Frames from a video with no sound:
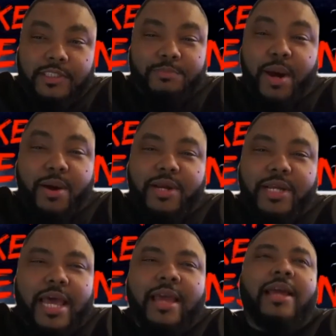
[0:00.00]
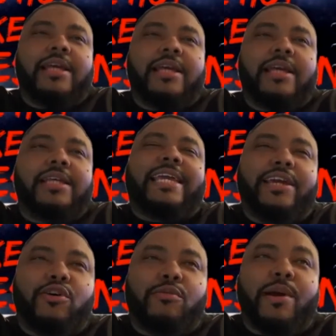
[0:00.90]
It's Bird. You're like it's like
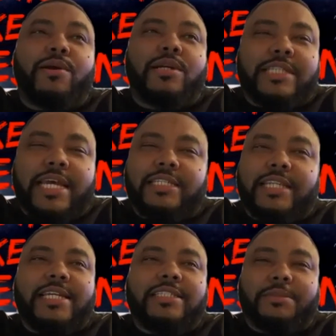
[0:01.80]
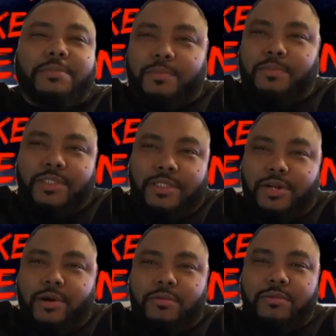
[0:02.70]
Gilbert and Jace. Like it's
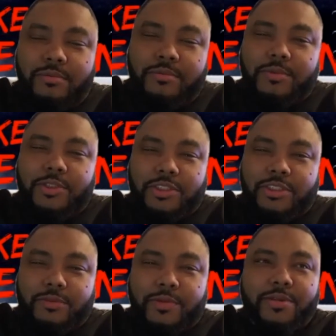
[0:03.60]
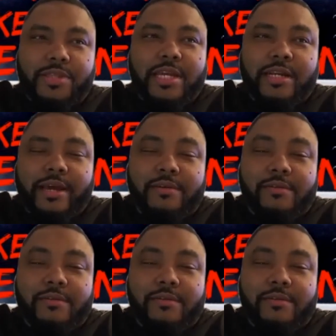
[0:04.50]
you know it's, it's a real thing now.